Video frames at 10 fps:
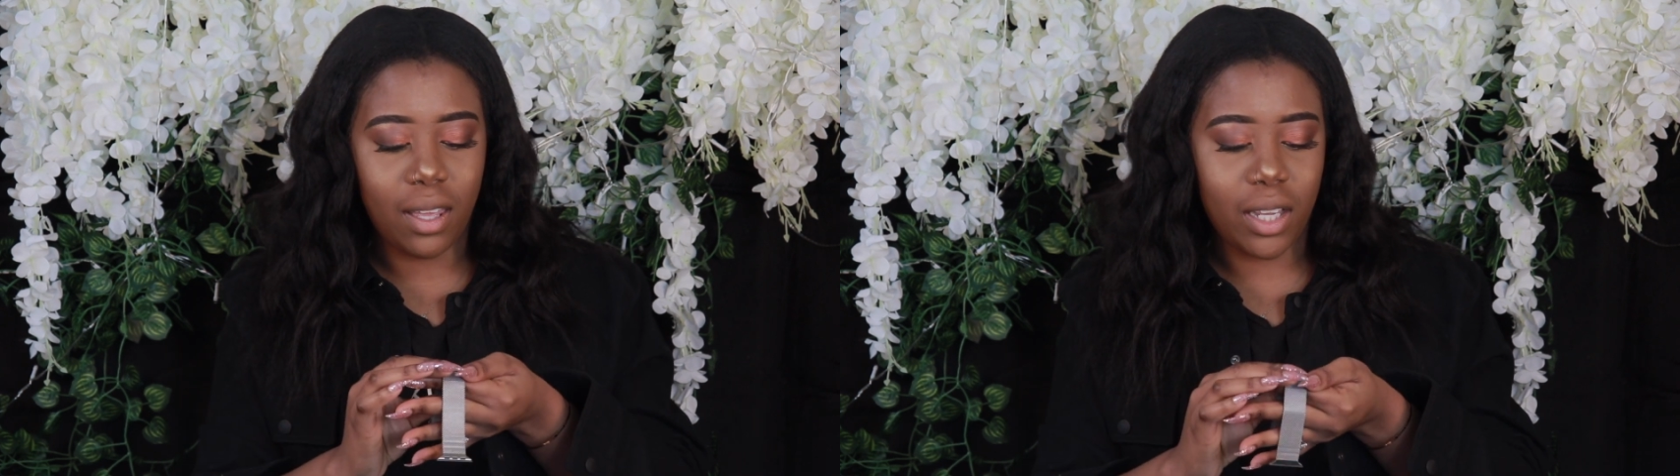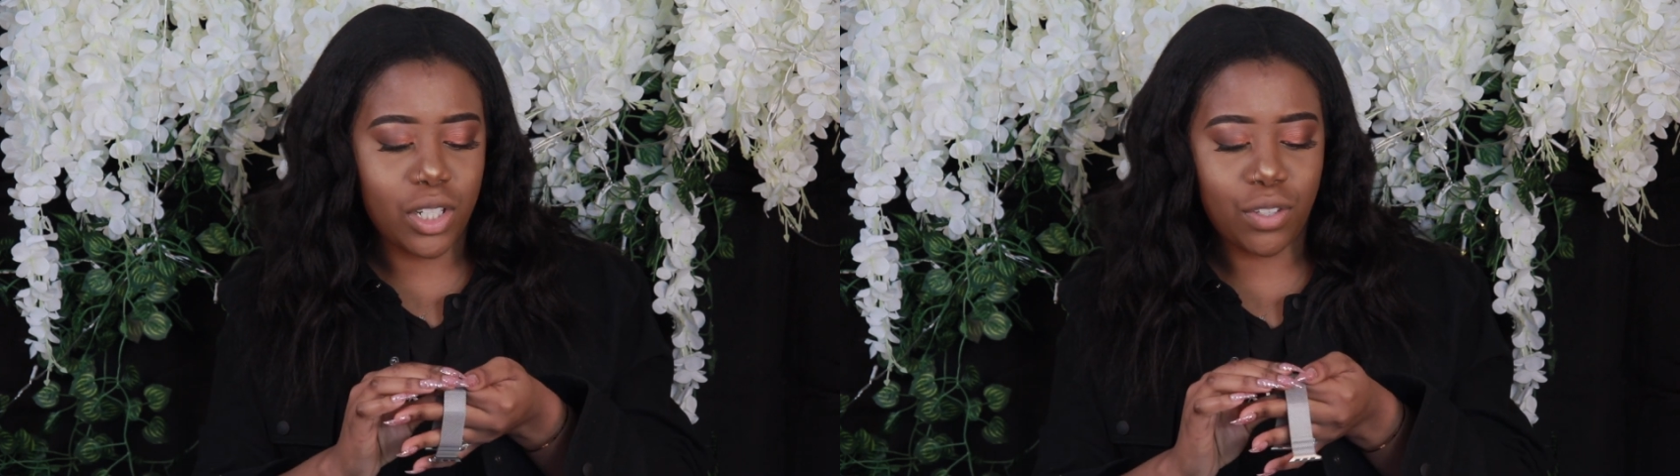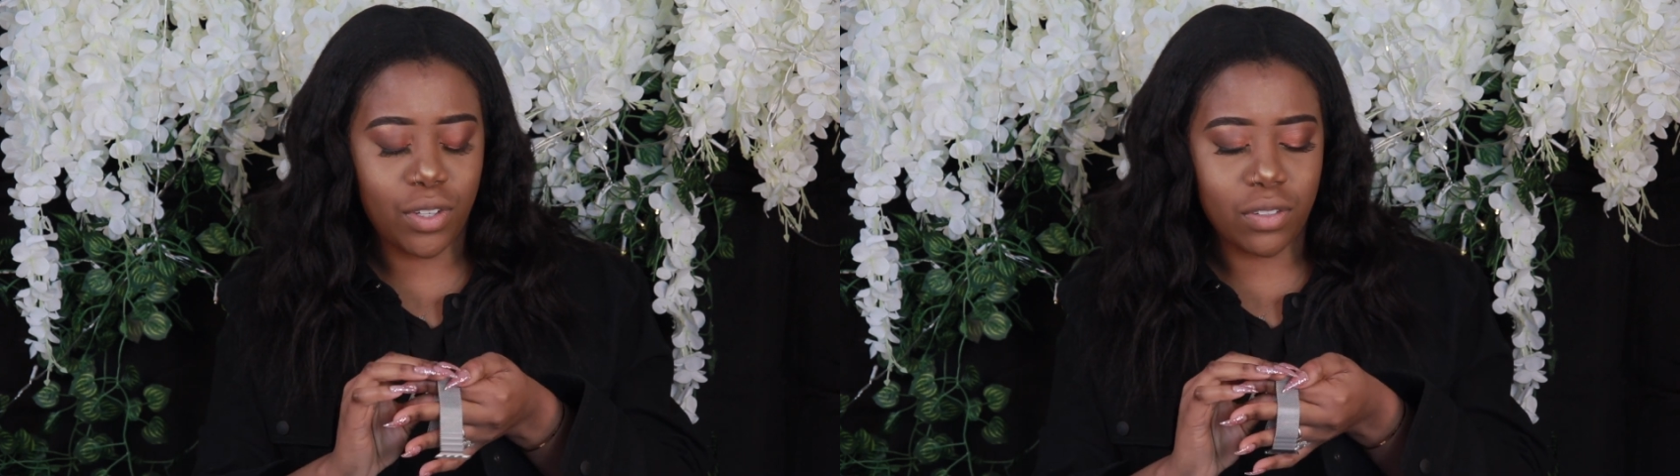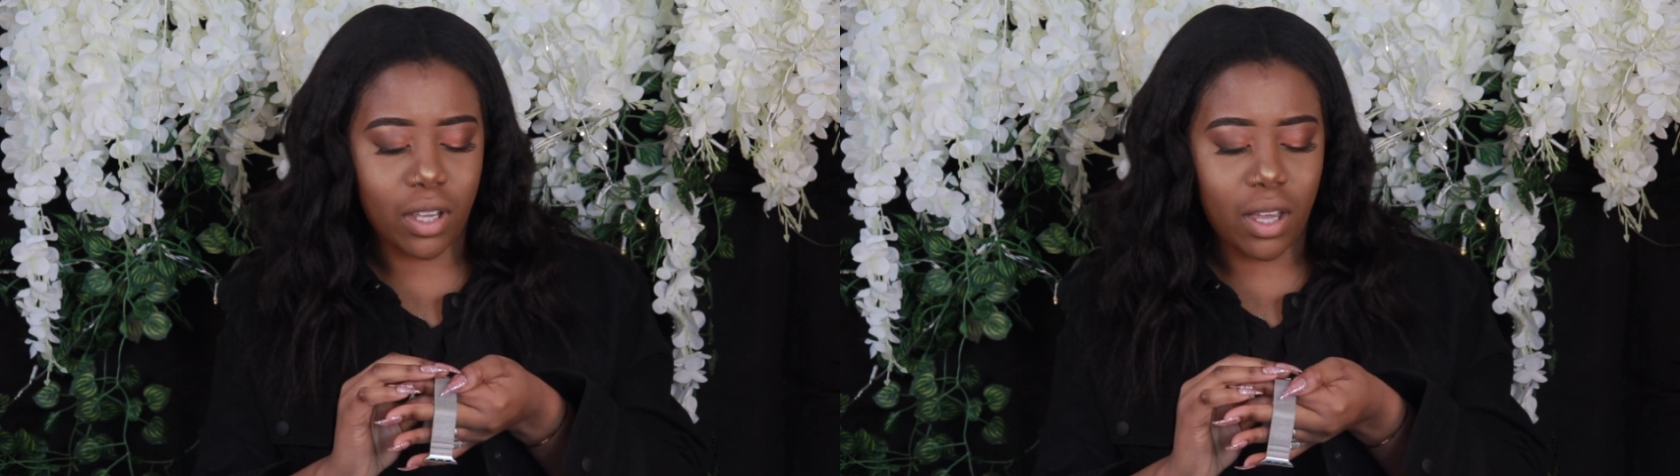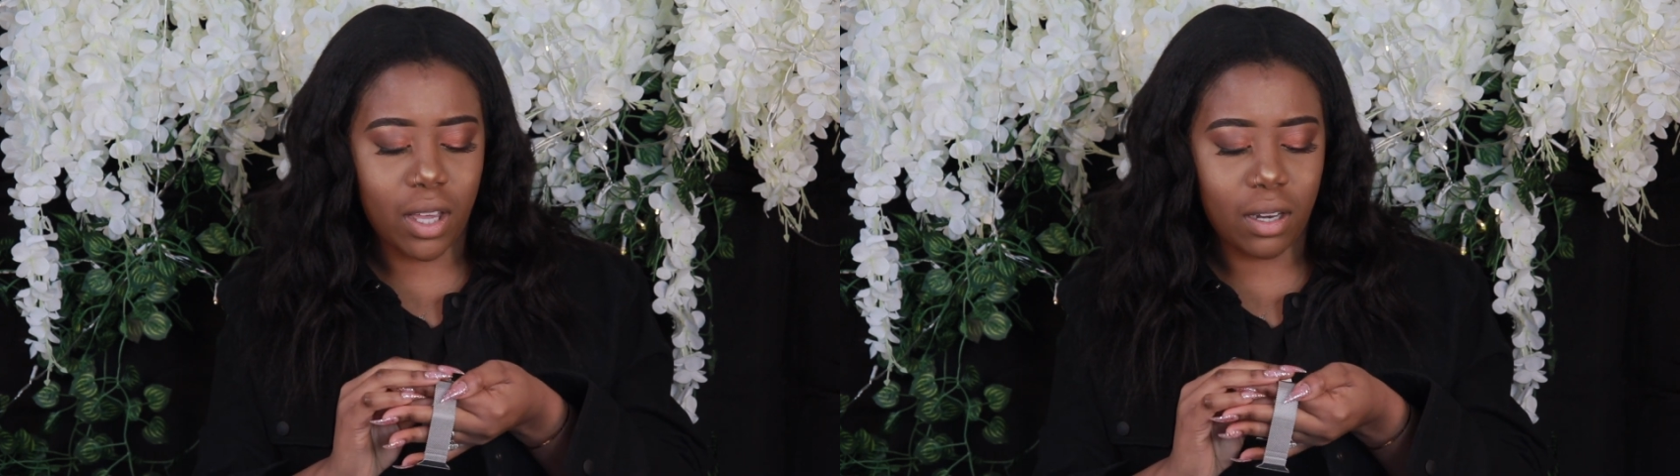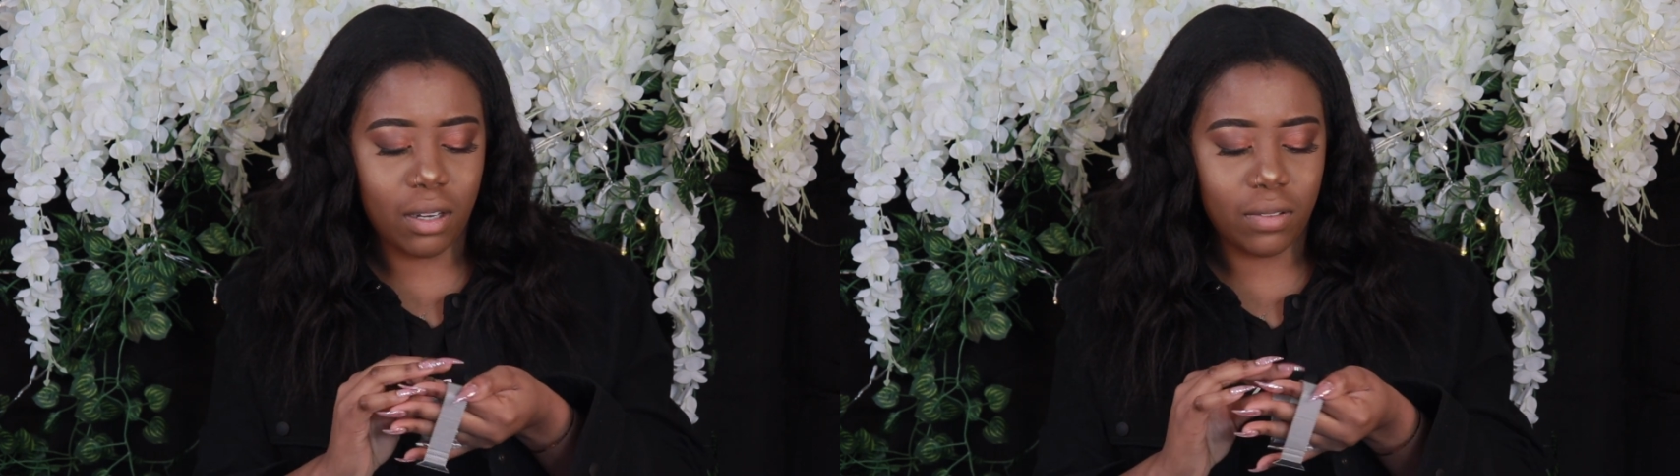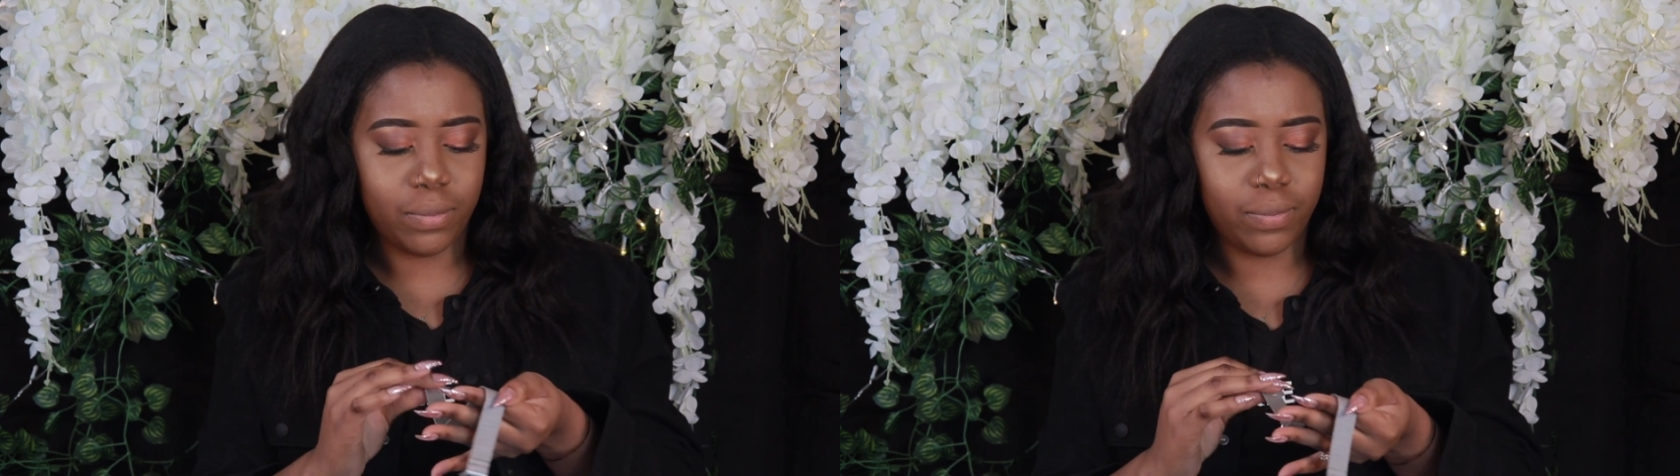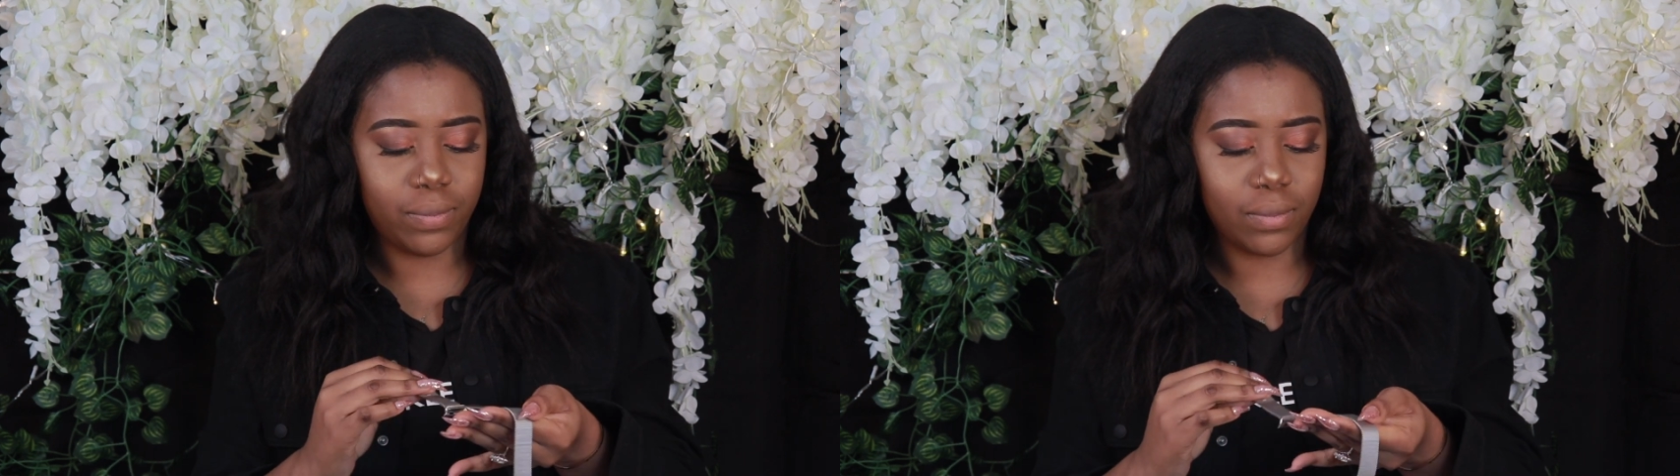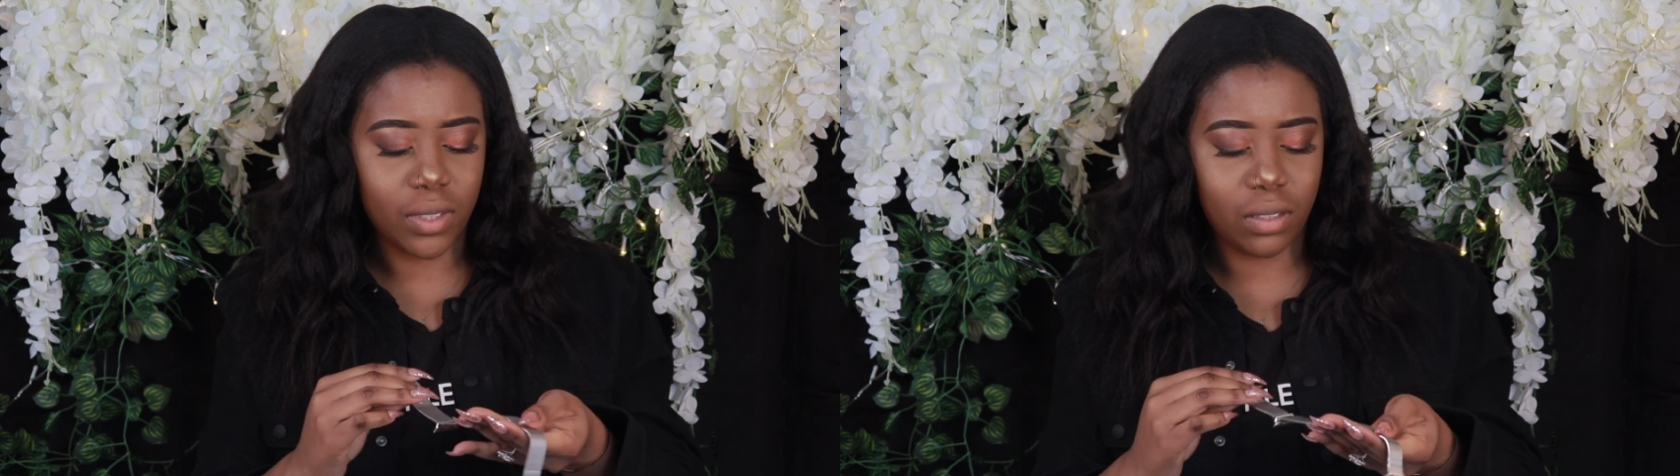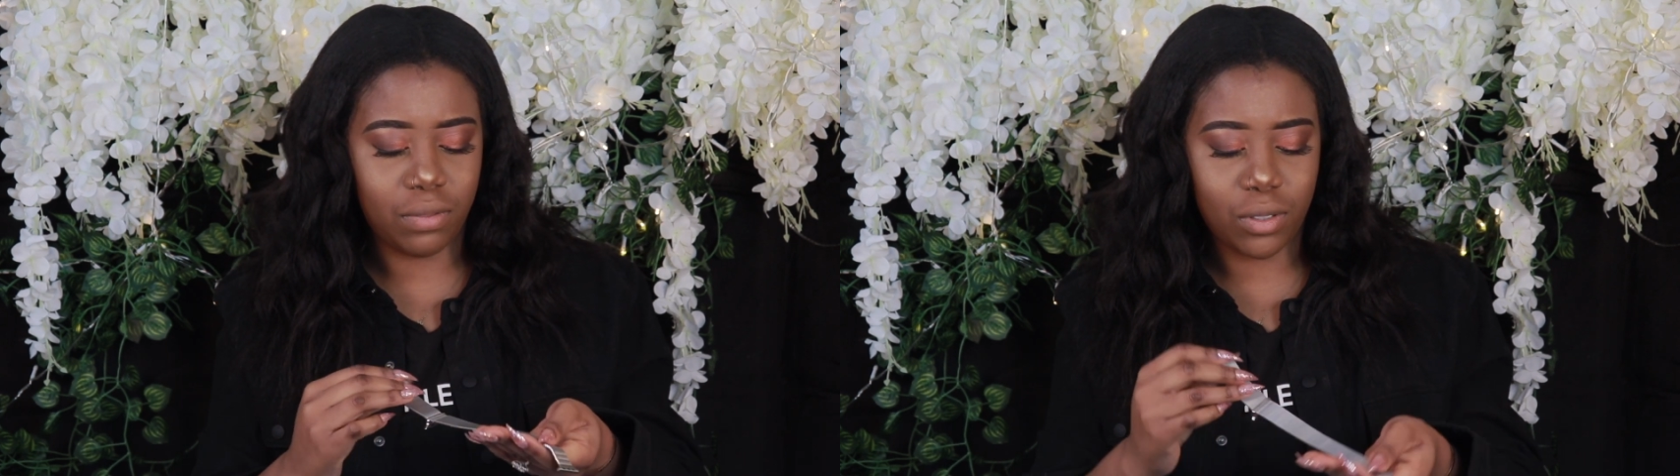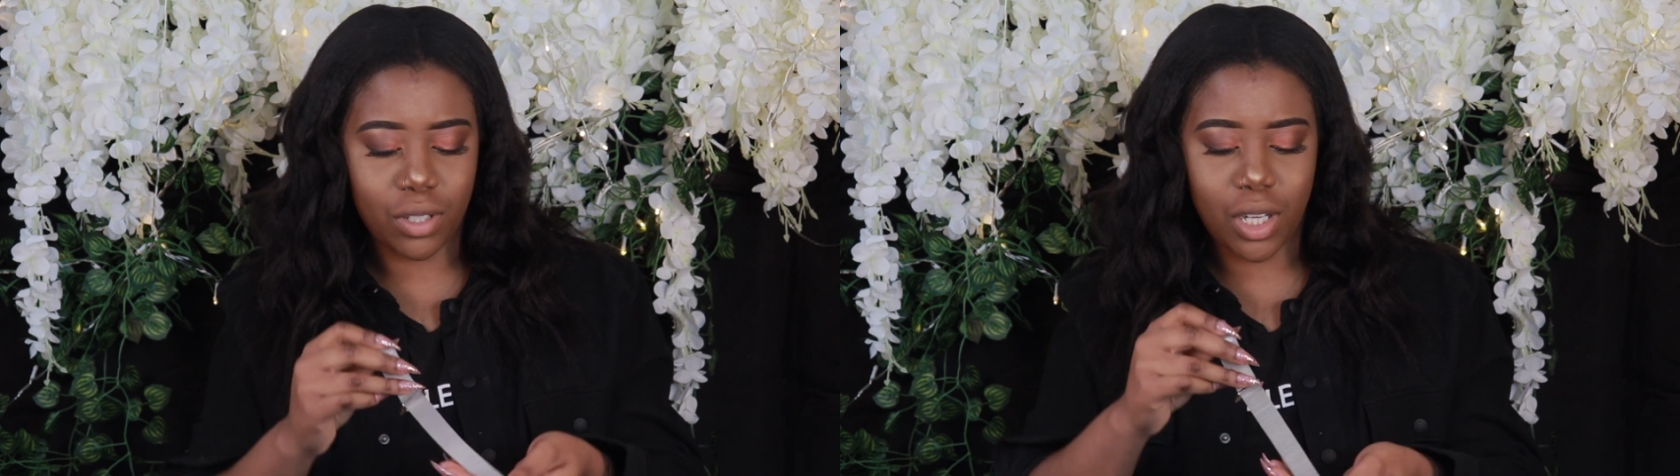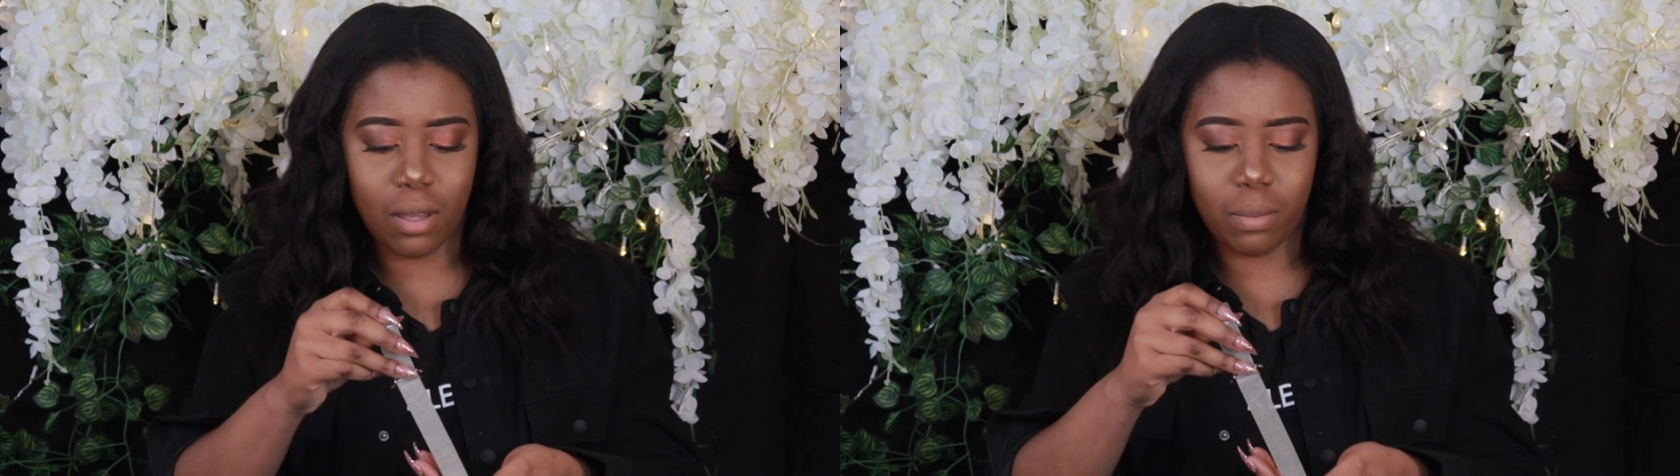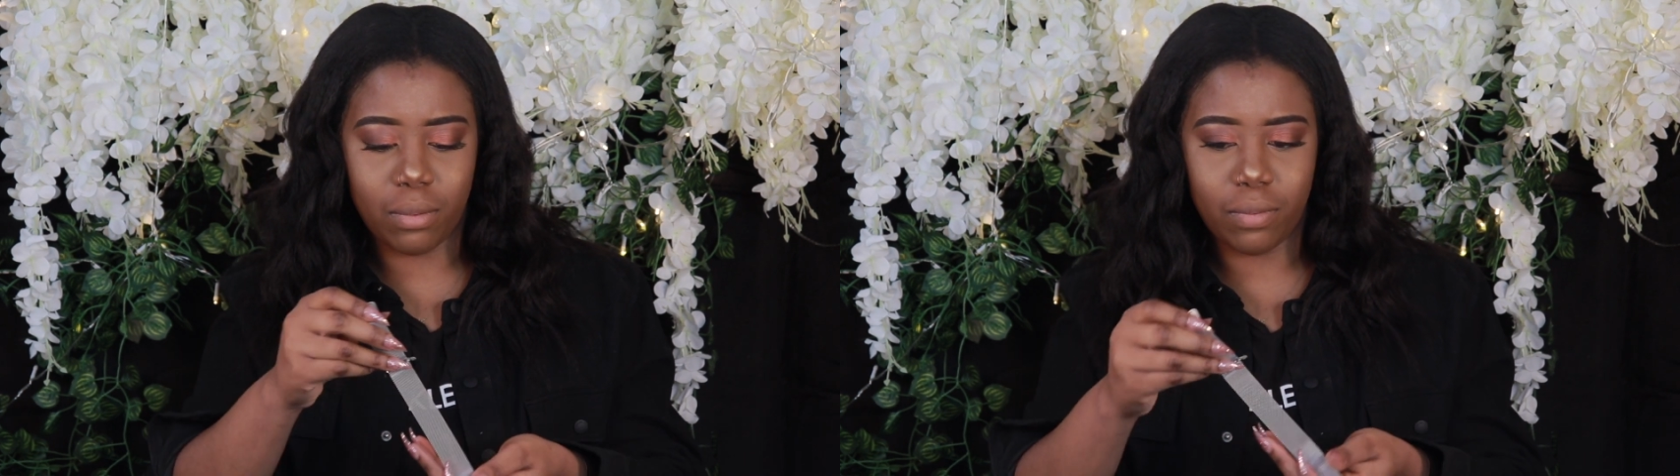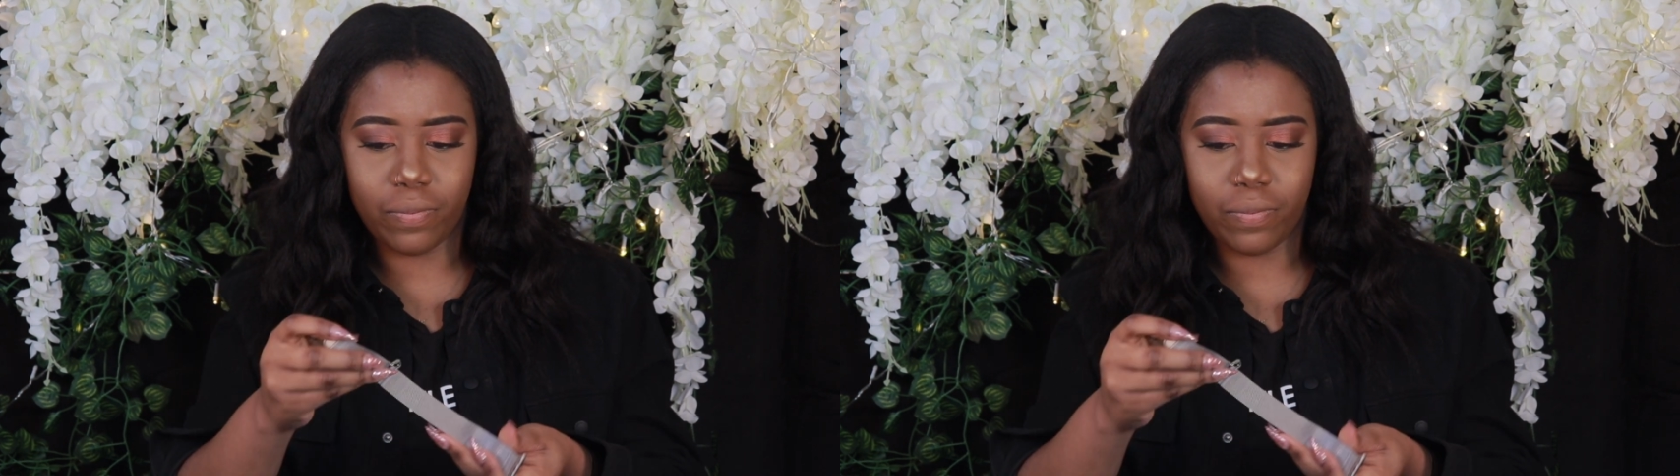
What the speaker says: It just feels good. It doesn't feel cheap.